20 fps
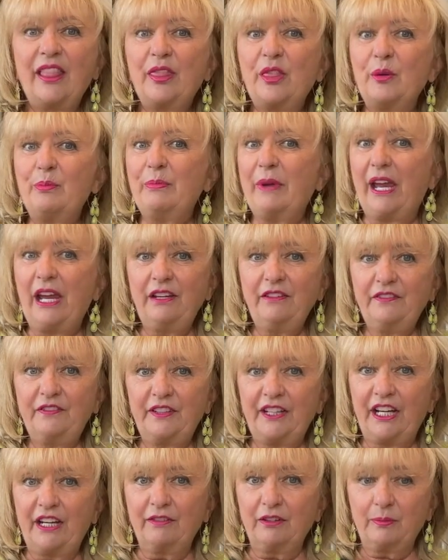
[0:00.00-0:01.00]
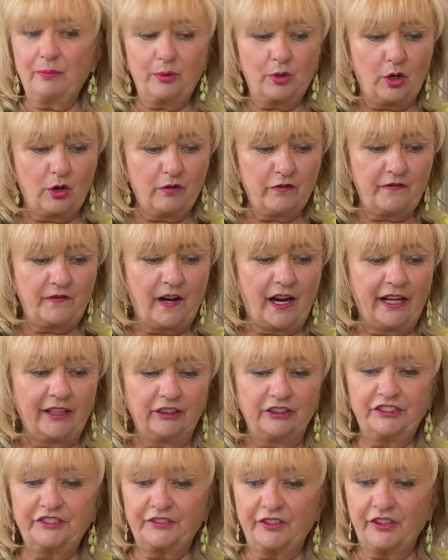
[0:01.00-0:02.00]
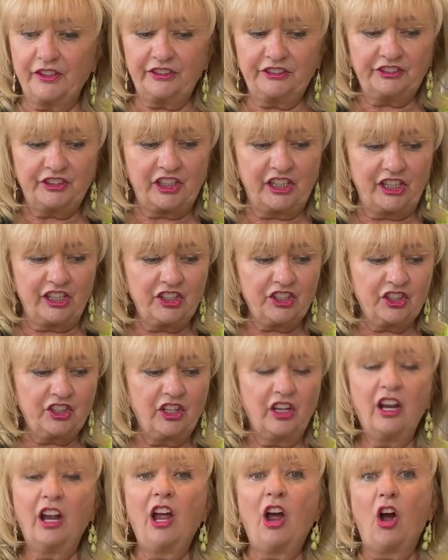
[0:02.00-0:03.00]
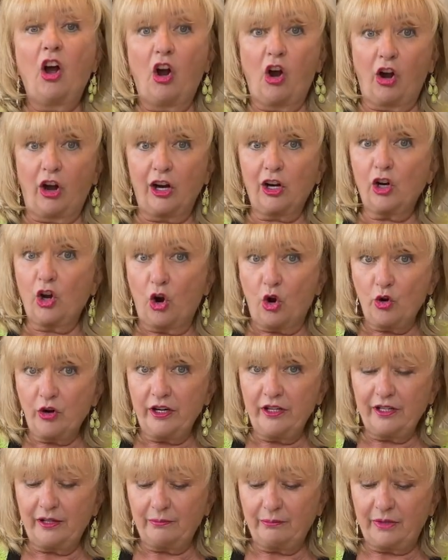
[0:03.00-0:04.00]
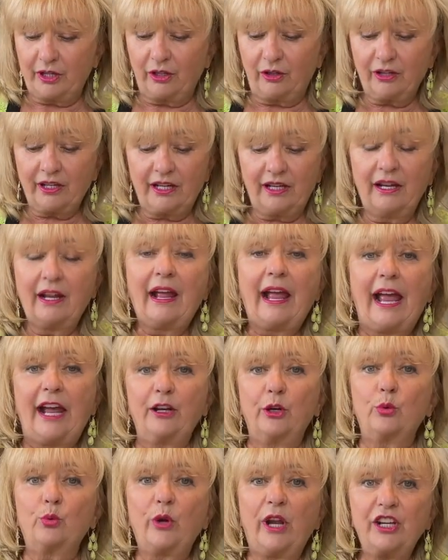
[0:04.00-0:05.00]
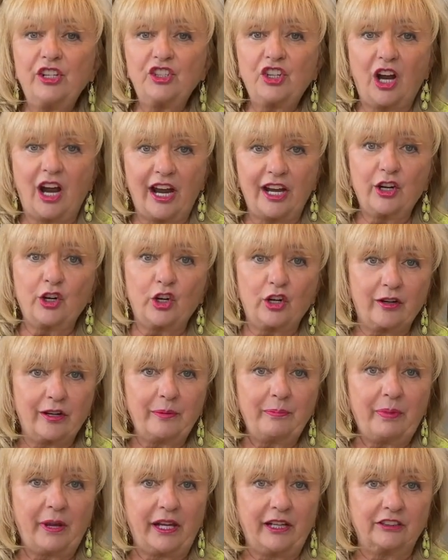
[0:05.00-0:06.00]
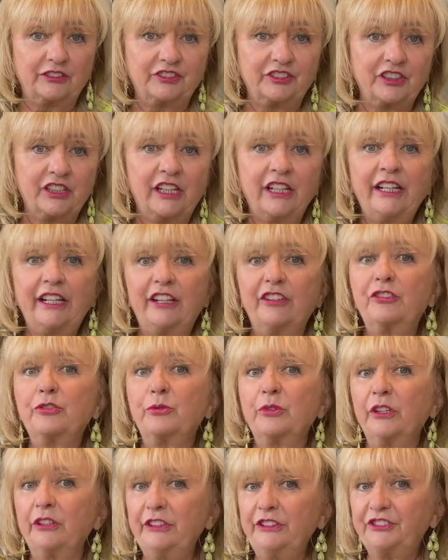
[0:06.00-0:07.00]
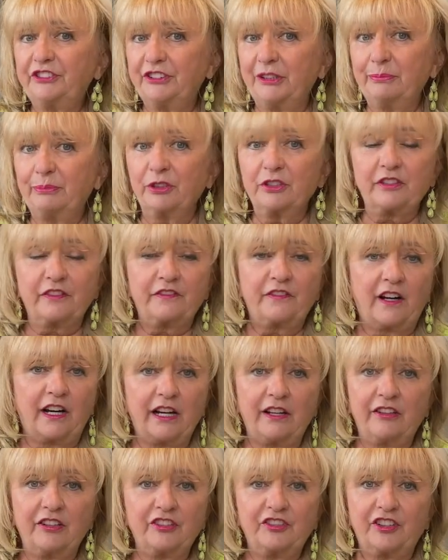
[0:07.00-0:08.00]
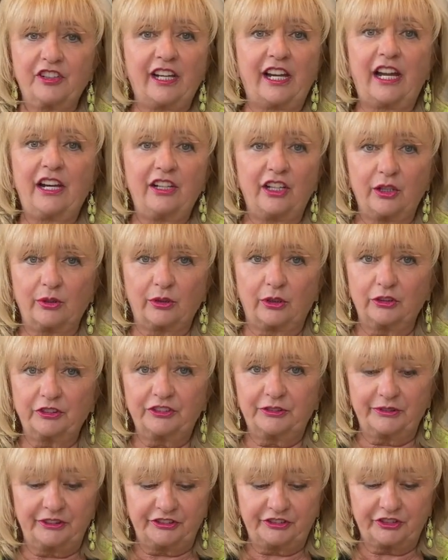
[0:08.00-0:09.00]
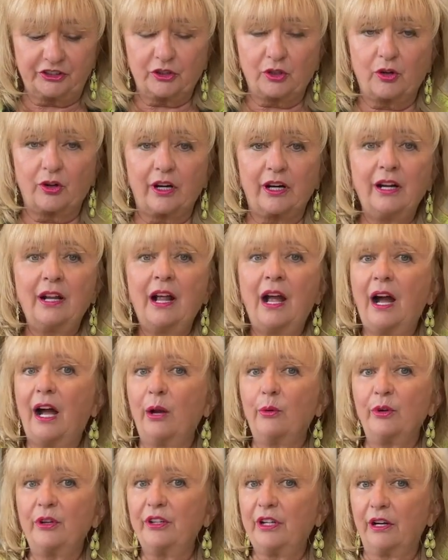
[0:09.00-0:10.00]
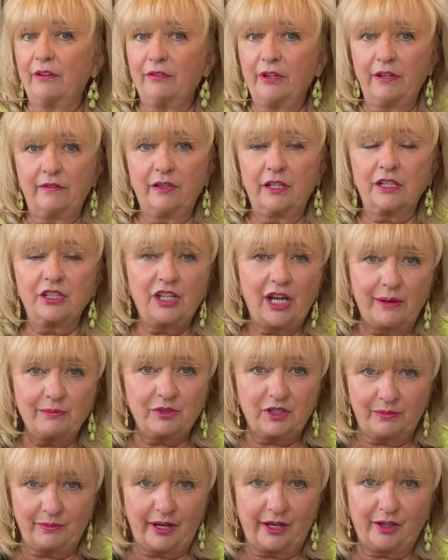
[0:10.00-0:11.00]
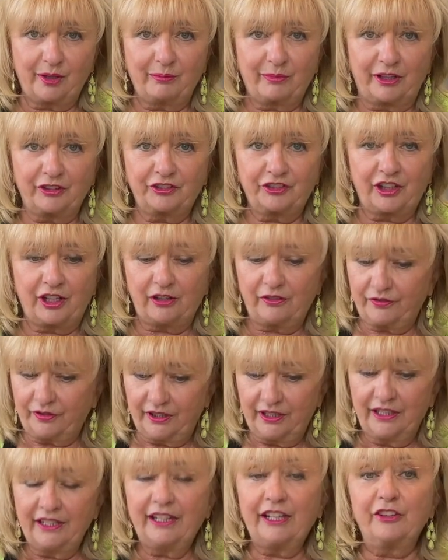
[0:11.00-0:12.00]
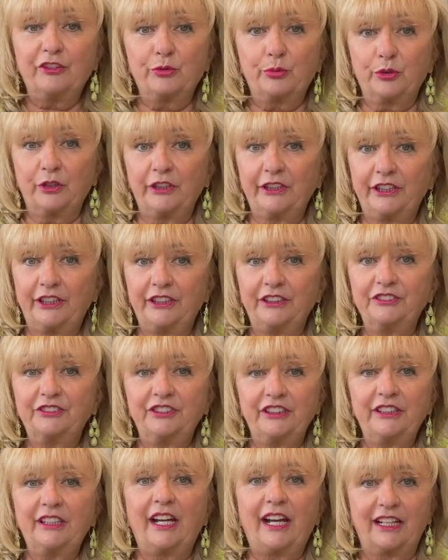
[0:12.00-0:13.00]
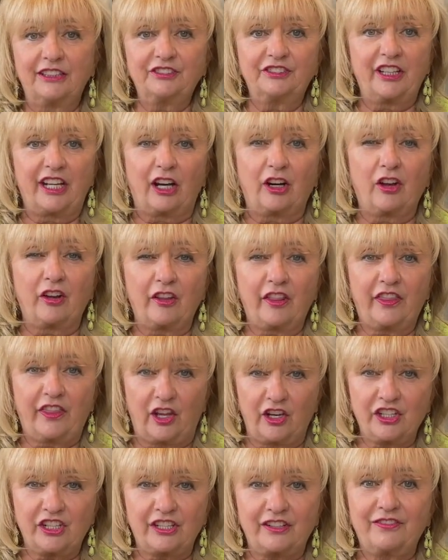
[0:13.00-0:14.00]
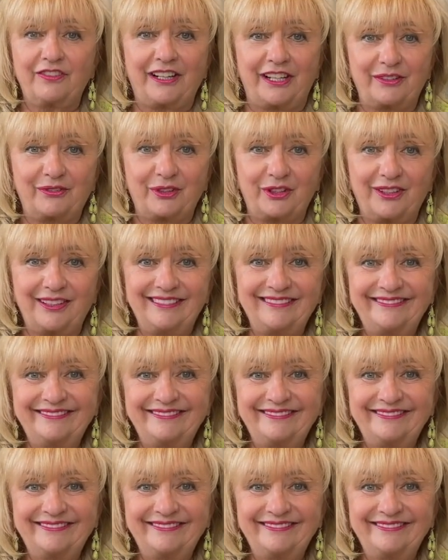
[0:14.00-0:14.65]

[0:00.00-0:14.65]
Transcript: The main flavor profiles for this dish are coconut milk and a red Thai curry paste. It's really simple to find this at any grocery store. I would never even attempt to make it myself. It's really easy, adds the authentic flavor.